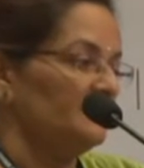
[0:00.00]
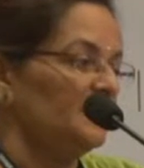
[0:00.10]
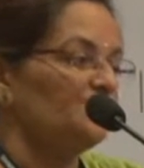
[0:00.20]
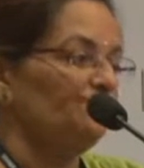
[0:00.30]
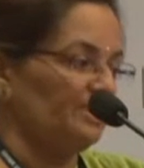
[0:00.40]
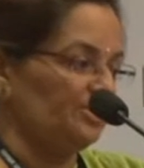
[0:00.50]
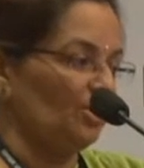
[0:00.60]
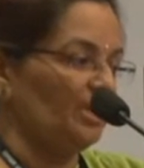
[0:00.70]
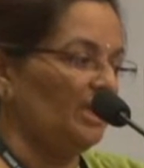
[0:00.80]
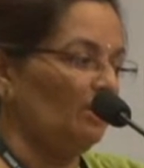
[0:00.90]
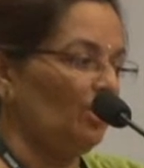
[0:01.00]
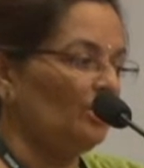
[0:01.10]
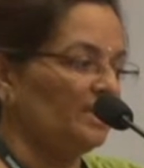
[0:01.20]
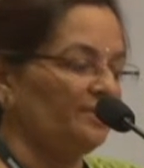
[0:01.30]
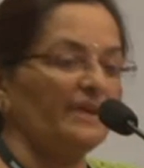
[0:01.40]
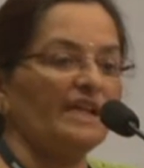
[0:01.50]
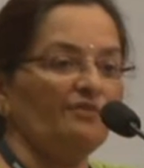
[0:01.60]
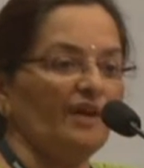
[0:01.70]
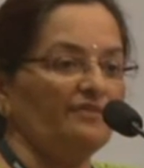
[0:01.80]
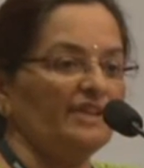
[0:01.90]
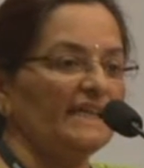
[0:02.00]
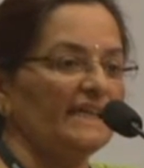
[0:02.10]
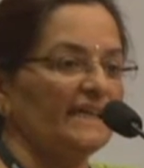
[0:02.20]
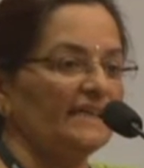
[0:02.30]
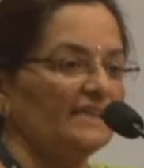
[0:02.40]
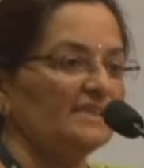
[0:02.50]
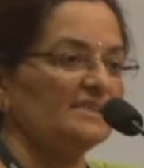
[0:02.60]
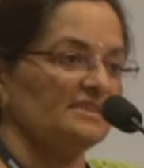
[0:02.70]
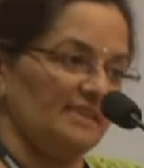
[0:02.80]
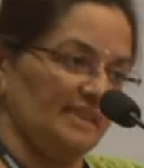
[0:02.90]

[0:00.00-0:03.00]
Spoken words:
Sanjeev was talking about, the 25 indicators.